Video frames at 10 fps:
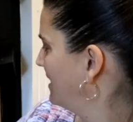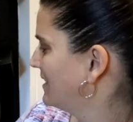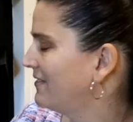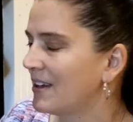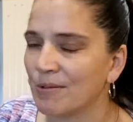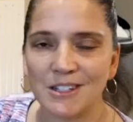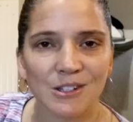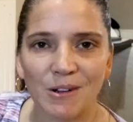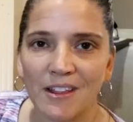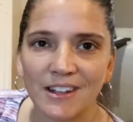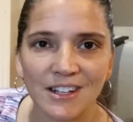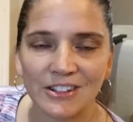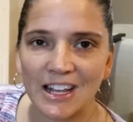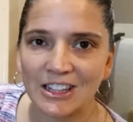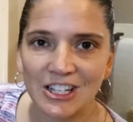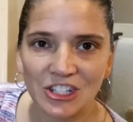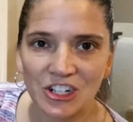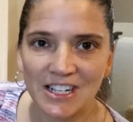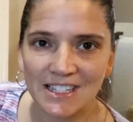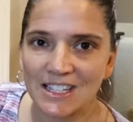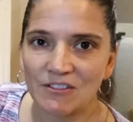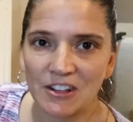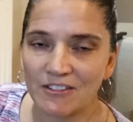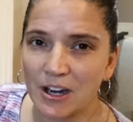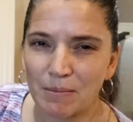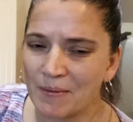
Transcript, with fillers: It's fun once in a while. The kids are like, let's turn it on and sit in front of the fire.